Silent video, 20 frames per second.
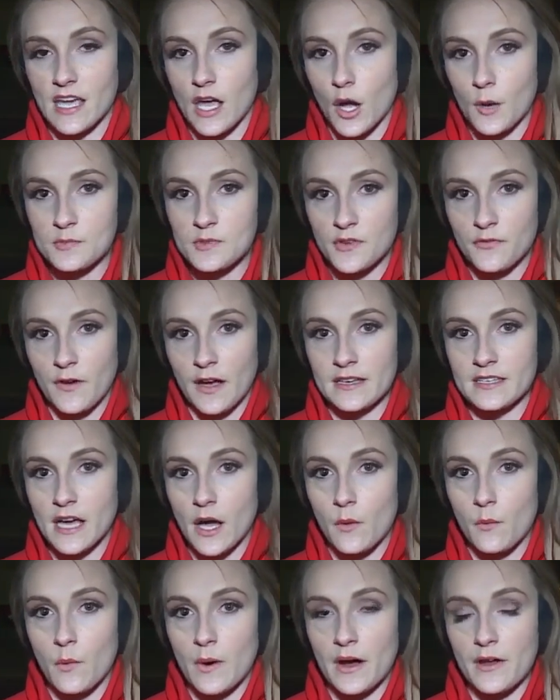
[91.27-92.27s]
they hope to
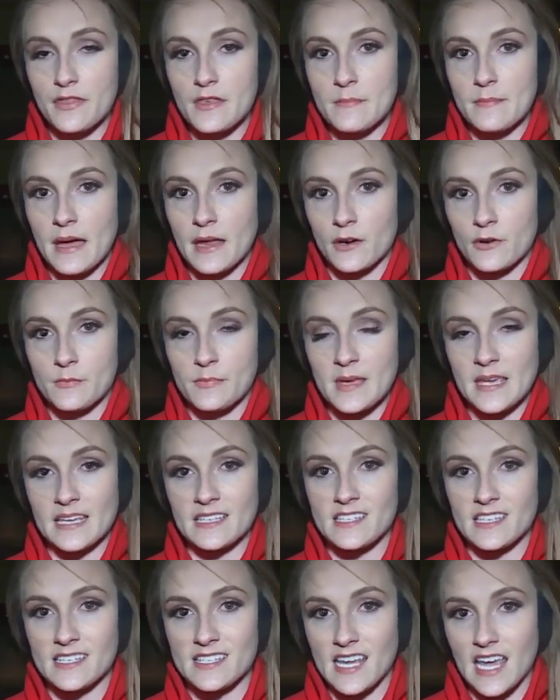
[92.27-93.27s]
find out where the men are
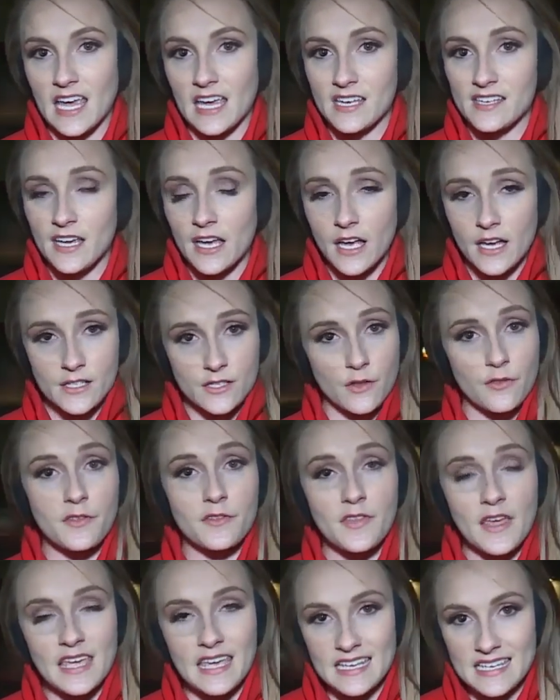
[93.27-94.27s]
being detained
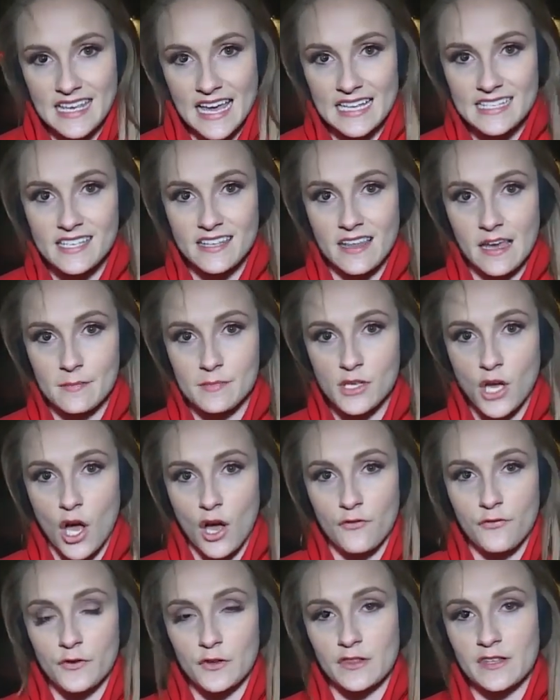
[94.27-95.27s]
so that they can get to them
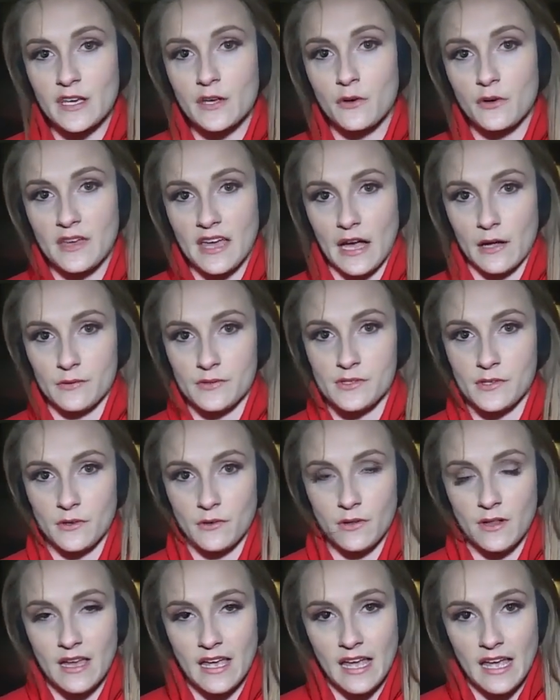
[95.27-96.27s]
to offer legal
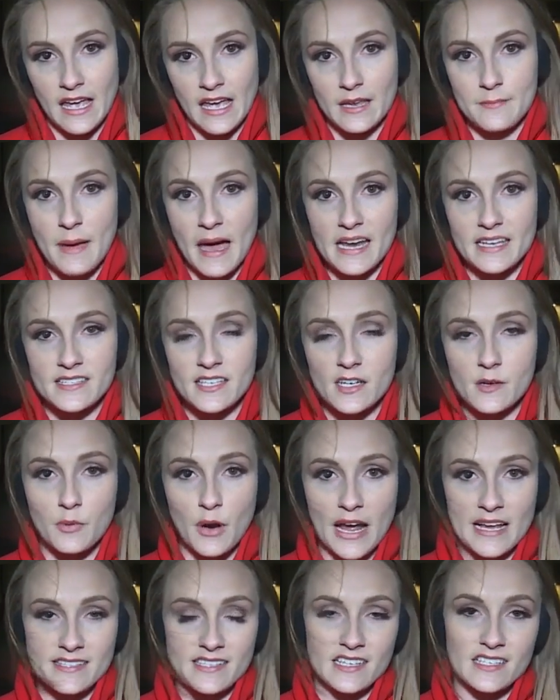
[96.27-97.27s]
counsel. In
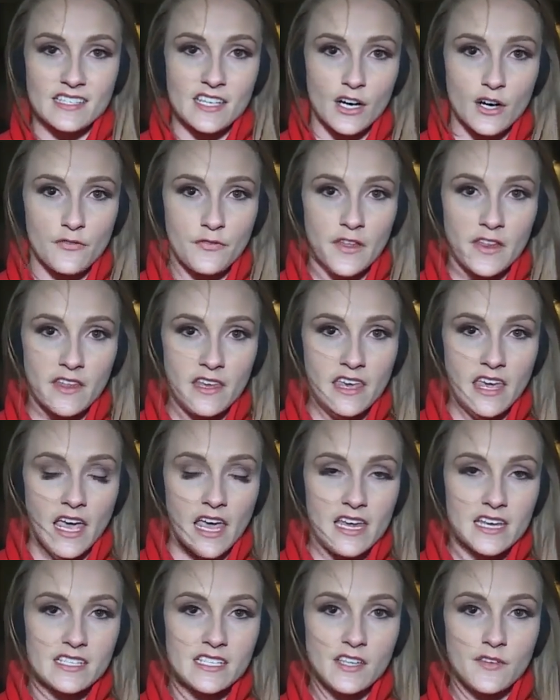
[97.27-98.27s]
Madison, Nebraska, Sarah
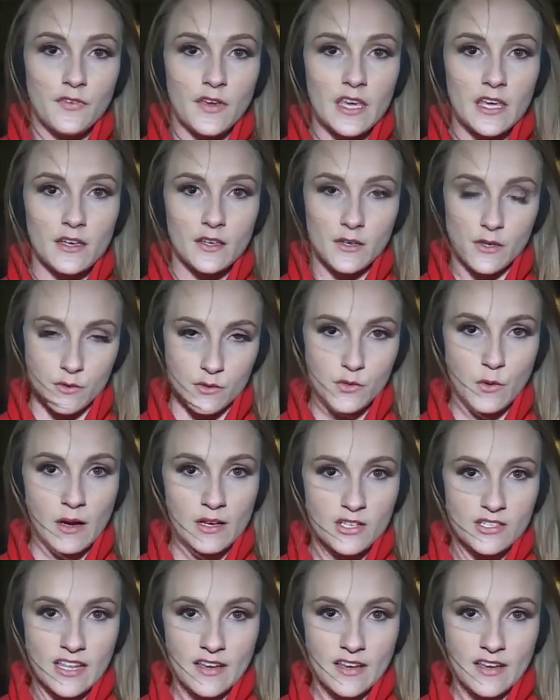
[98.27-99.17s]
Feely, KETV, Newswatch